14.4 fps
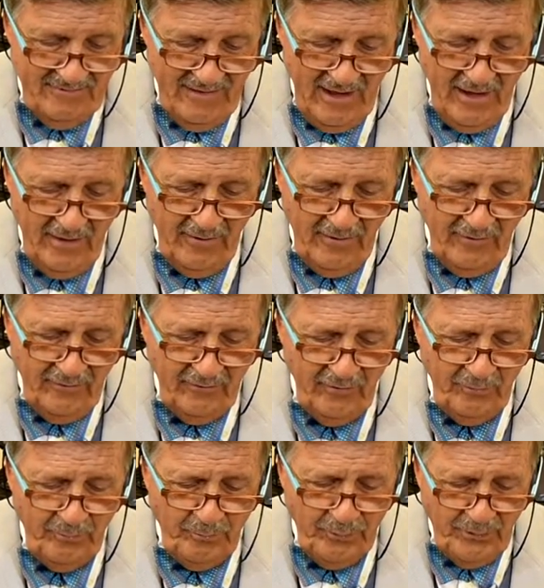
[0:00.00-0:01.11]
they are
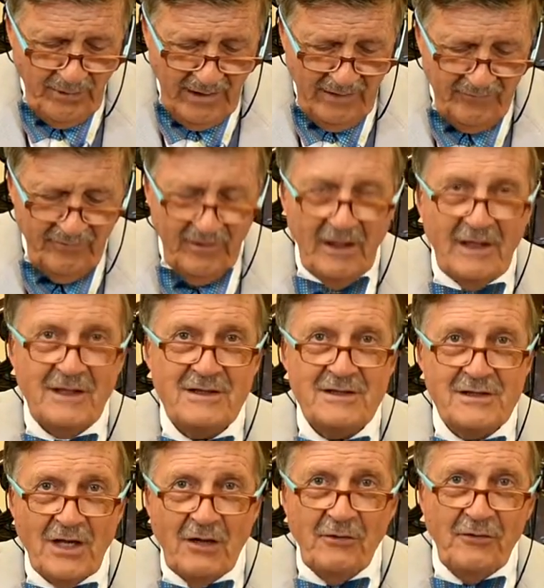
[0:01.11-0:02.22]

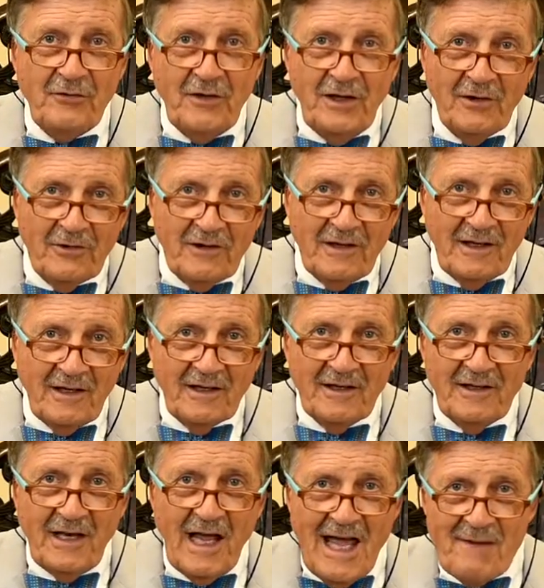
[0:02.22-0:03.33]
surprisingly dozy-looking and